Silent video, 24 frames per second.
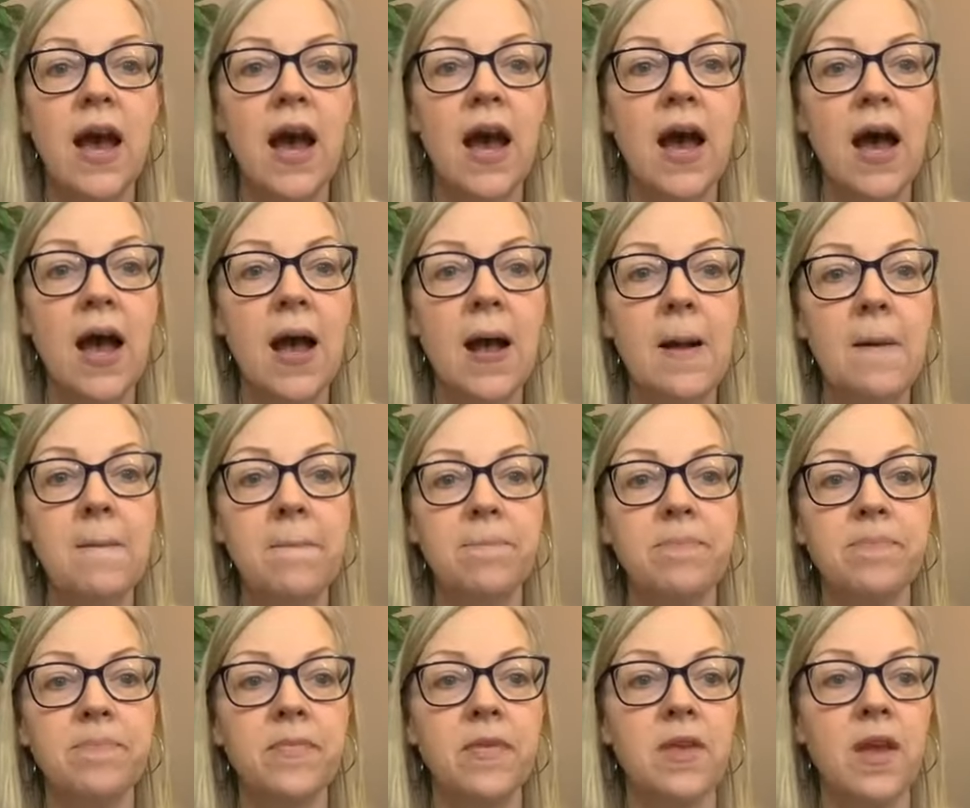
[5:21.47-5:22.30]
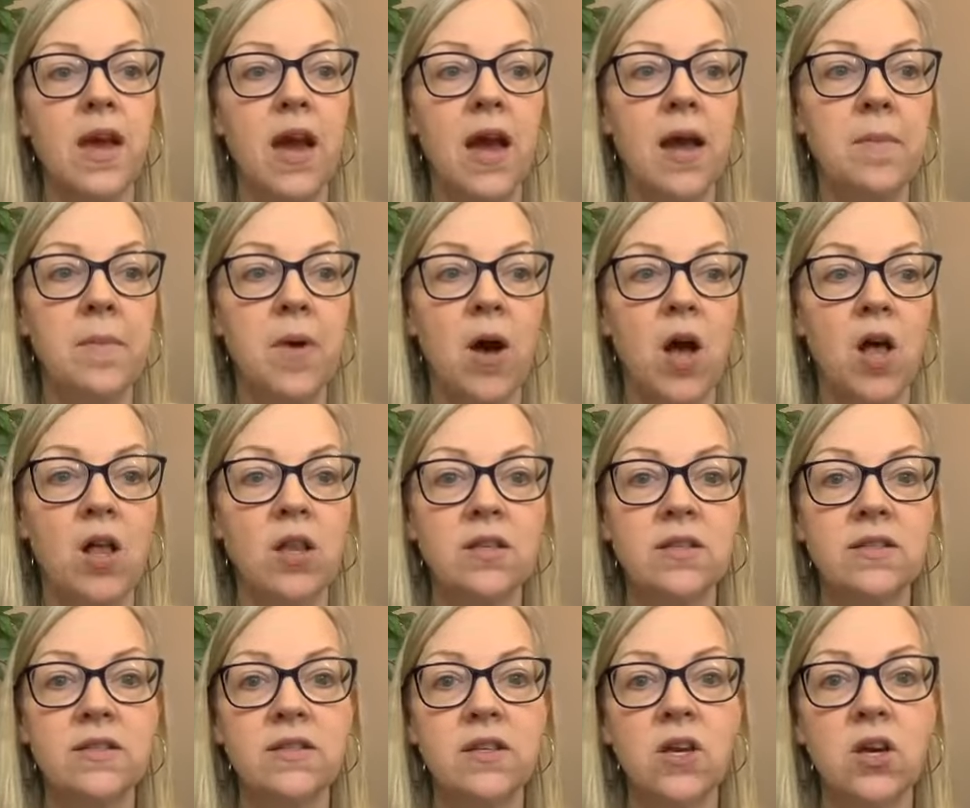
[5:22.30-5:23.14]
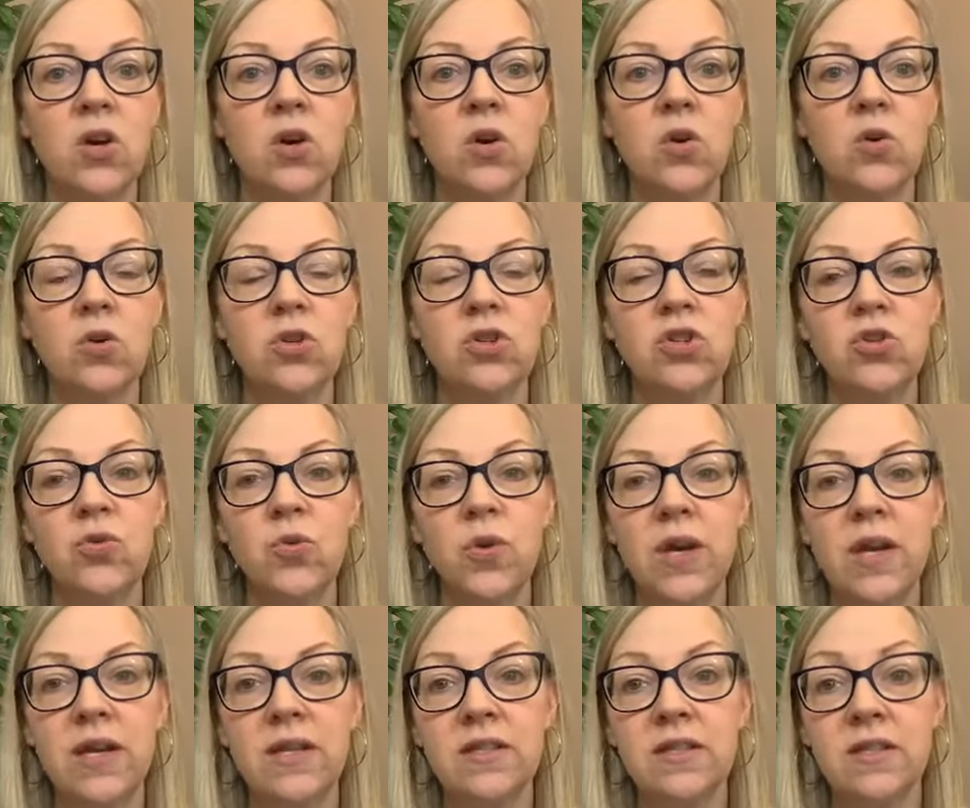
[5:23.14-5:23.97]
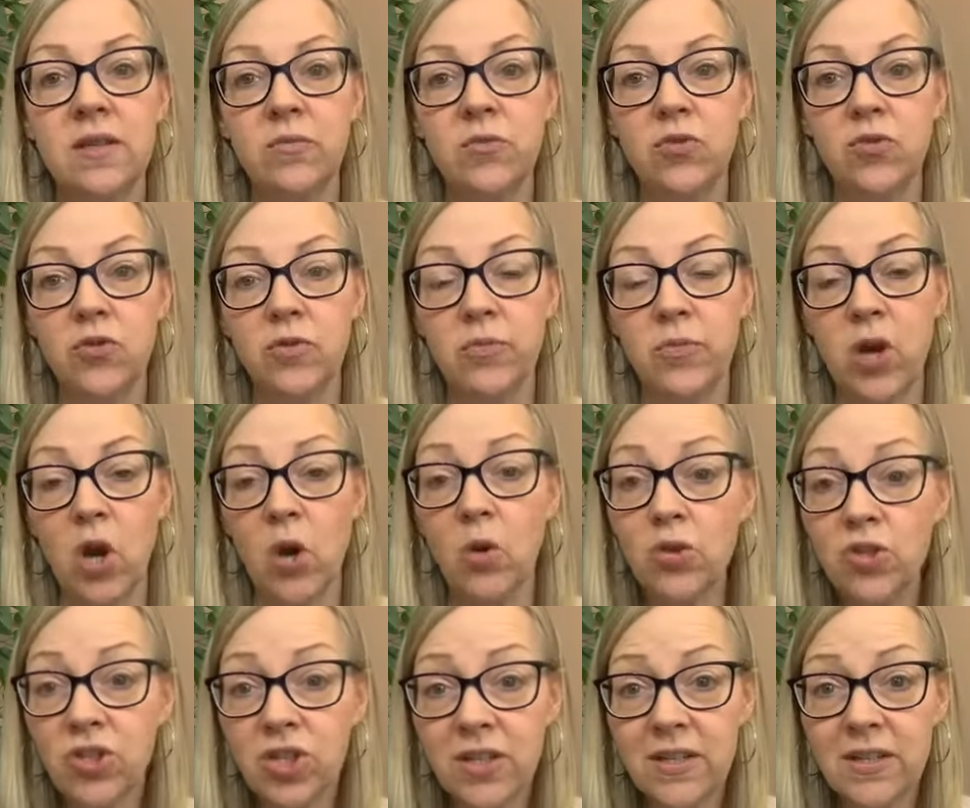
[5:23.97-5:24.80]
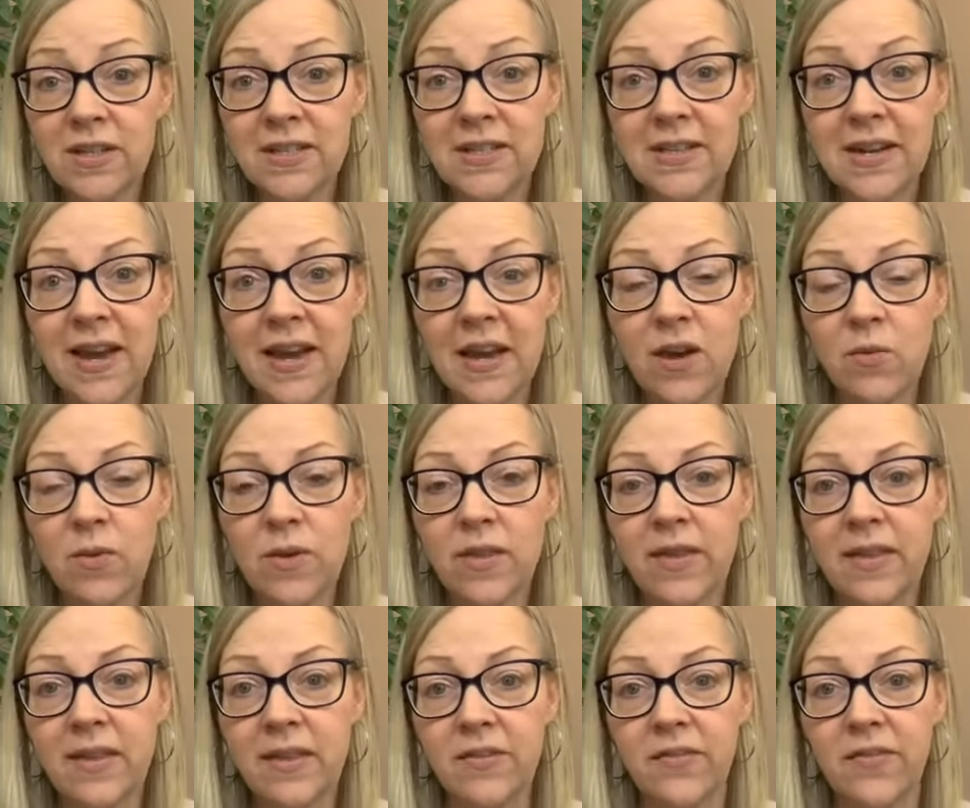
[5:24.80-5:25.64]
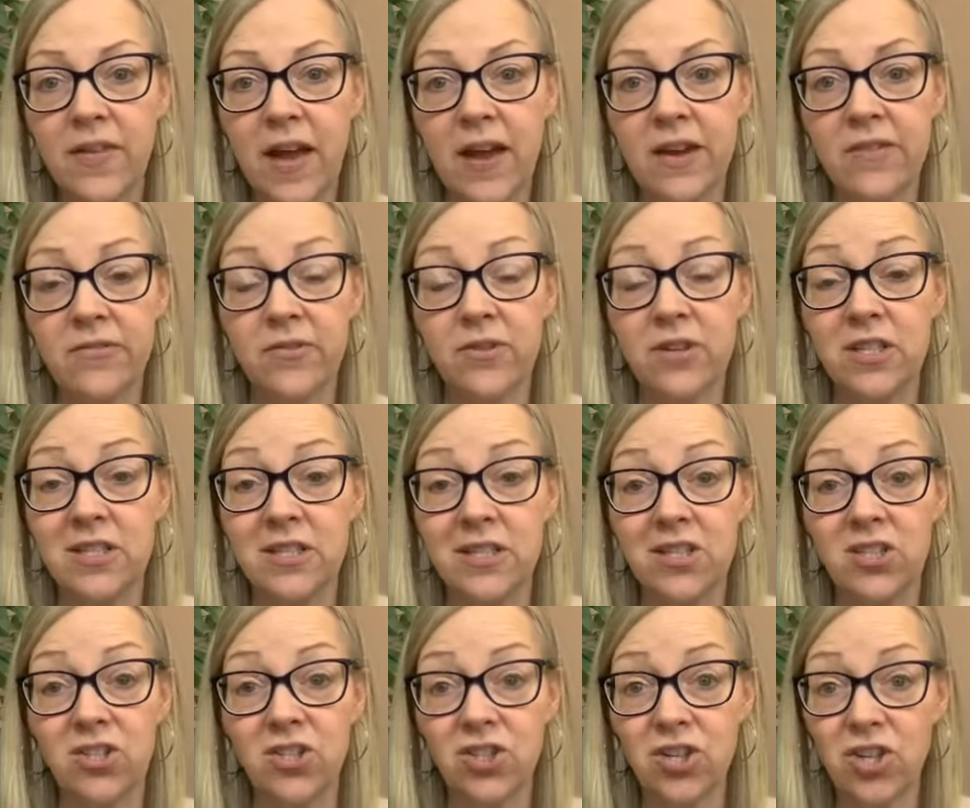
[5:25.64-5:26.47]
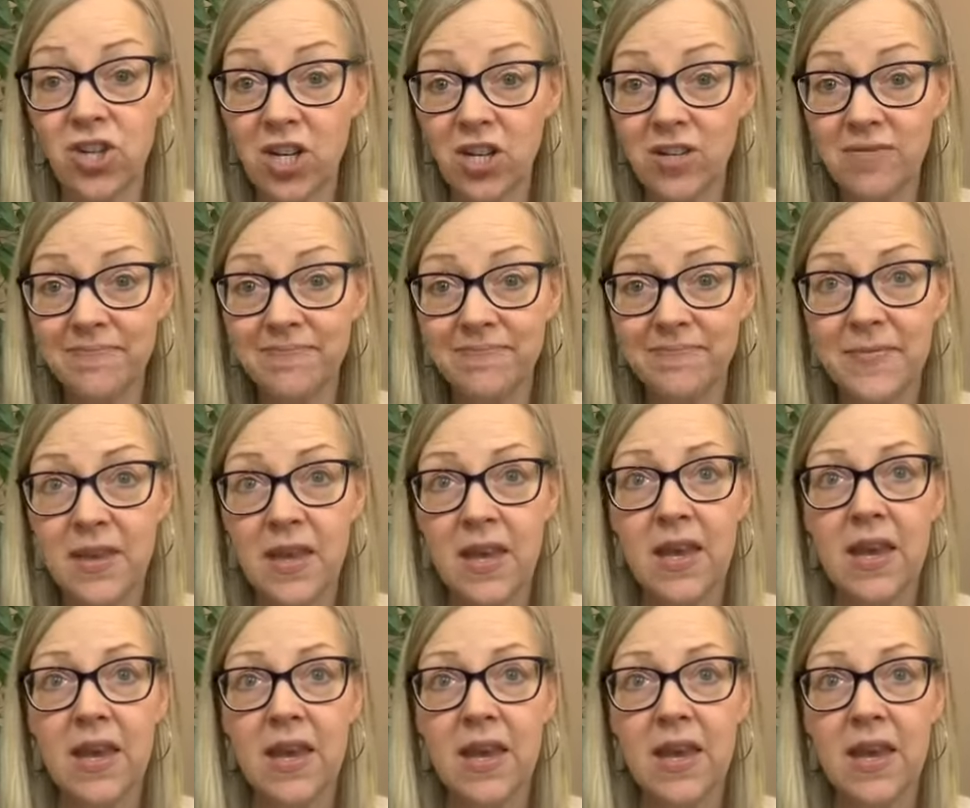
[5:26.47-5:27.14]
Um, I'm also doing some group coaching tonight within the Flying Free Sisterhood.